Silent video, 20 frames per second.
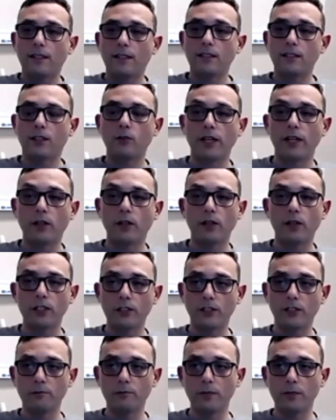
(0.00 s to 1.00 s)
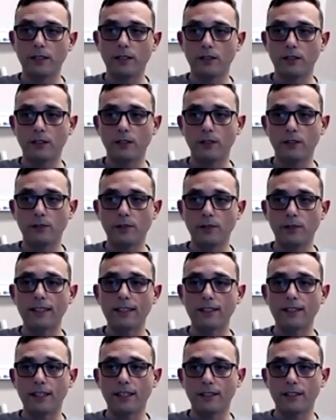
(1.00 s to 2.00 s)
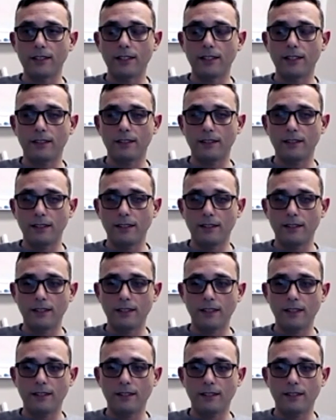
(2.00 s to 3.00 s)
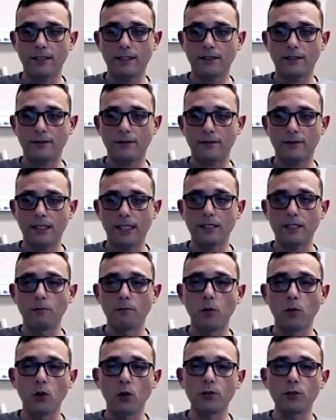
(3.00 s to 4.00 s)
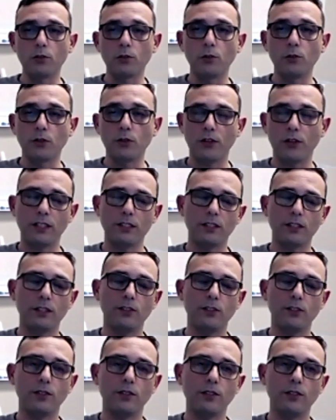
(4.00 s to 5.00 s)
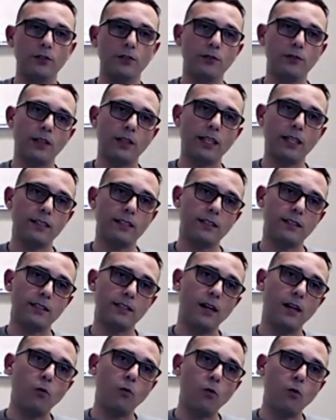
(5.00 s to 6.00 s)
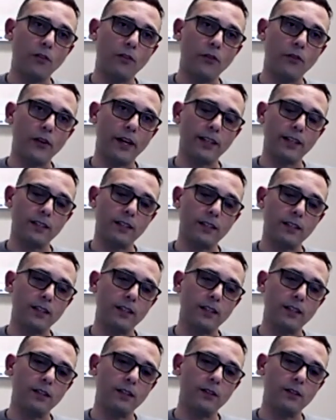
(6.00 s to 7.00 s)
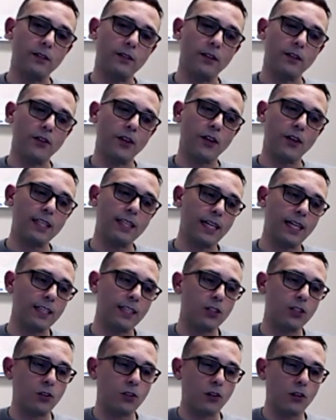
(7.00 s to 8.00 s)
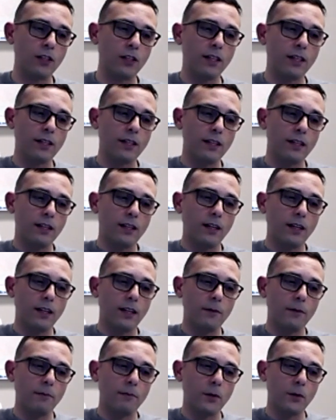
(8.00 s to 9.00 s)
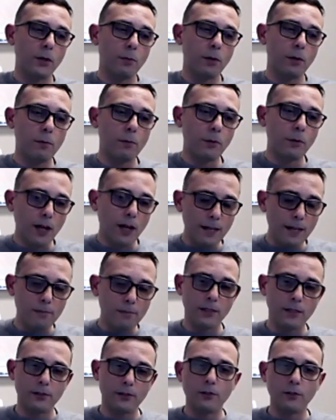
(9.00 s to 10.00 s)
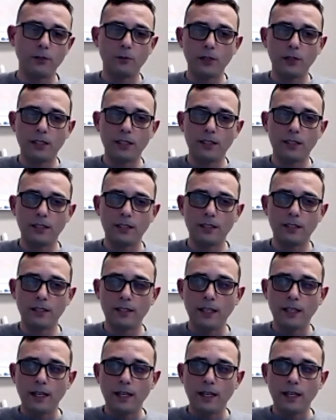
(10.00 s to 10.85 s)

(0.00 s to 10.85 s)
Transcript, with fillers: a great question because the, the reality is that it's it's it's a multitude of things that you can do right it's not mm-hmm. one thing the the the, the thing that i start um, the people i mentor with is